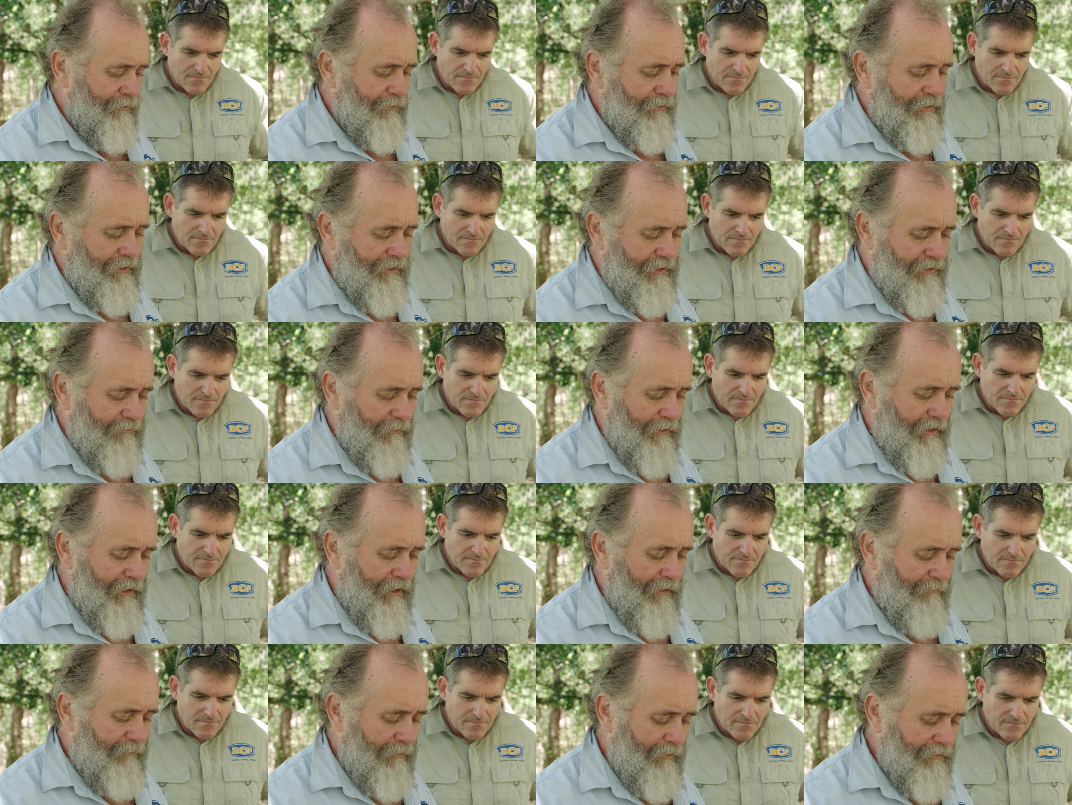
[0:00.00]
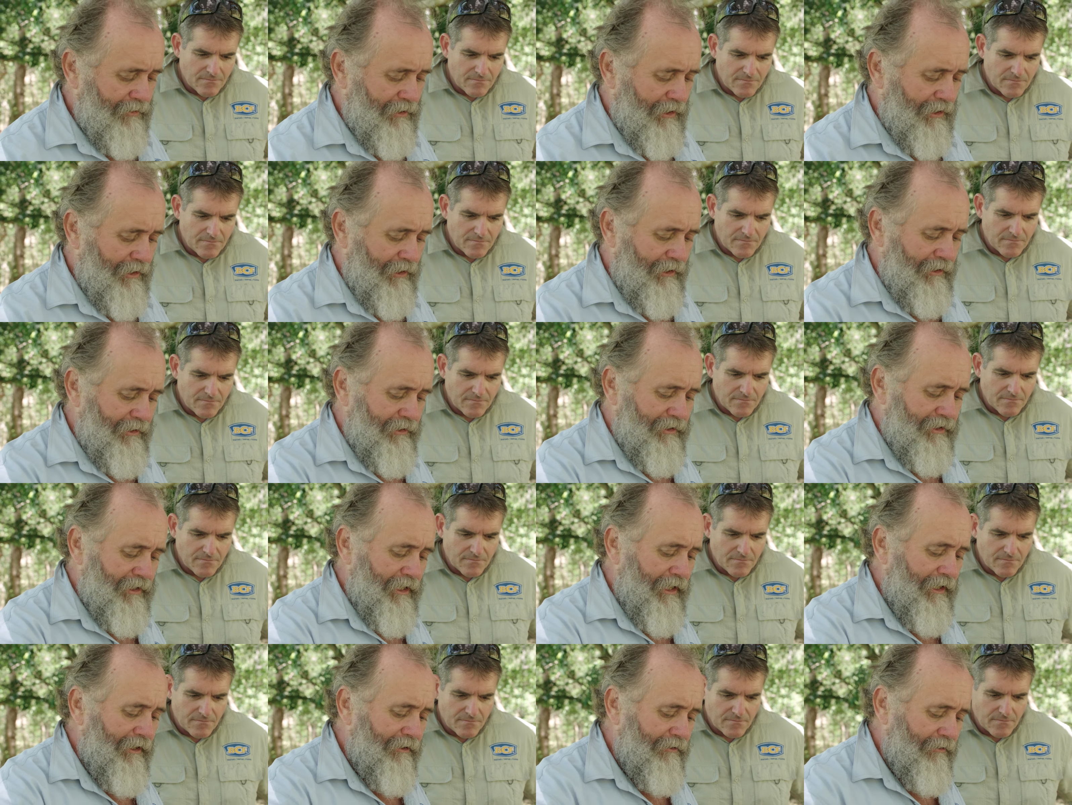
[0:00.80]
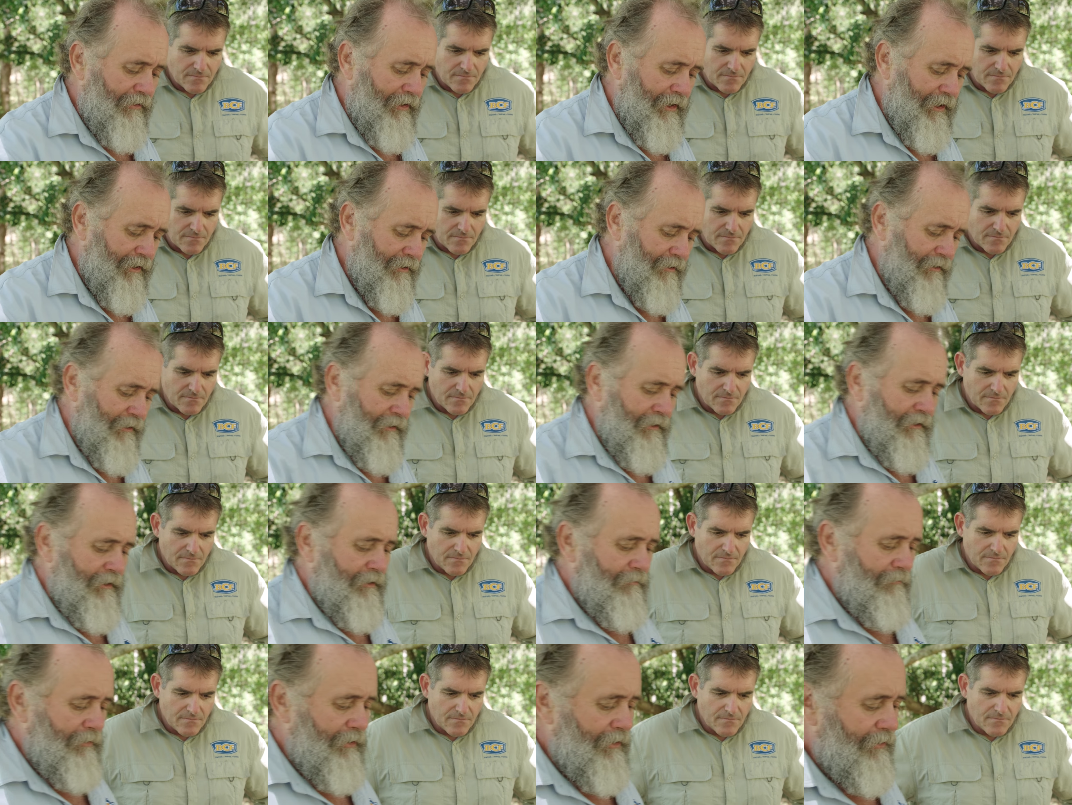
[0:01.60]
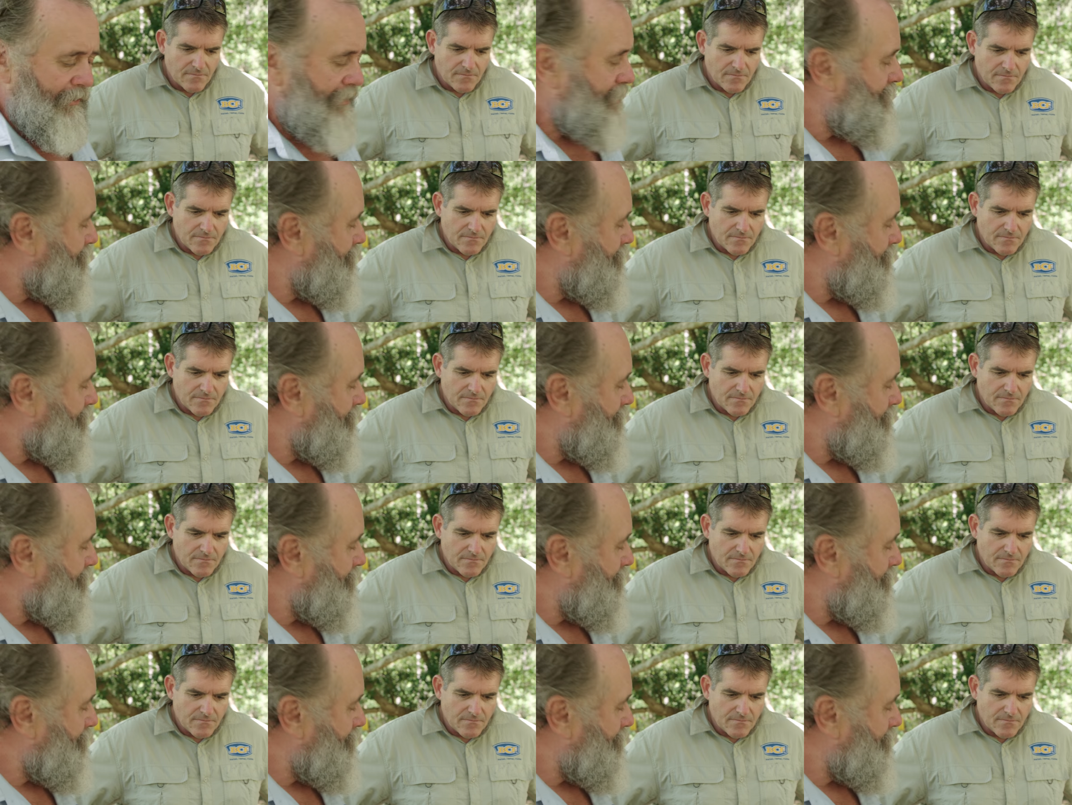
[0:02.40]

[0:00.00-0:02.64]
Speaker 1: thought this one up, I was going to use sauerkraut, but I